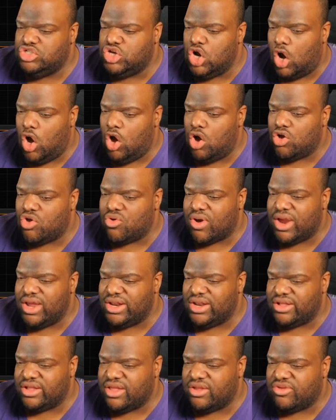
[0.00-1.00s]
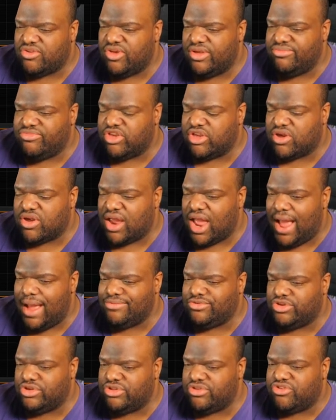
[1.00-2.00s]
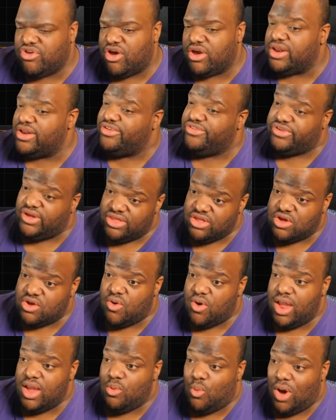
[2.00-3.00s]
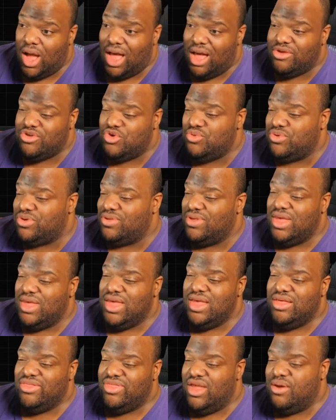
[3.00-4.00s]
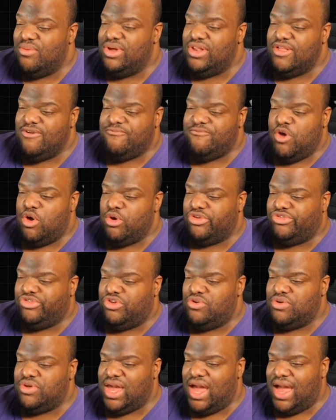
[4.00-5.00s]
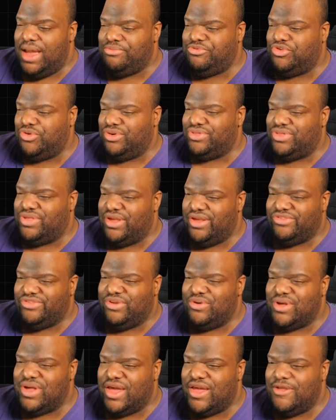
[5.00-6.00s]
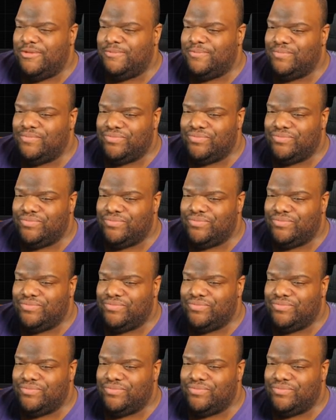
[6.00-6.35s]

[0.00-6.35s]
Dog crate. Attempt to capture the target inside the crate. Wow, you. They really focus on capturing things. Okay.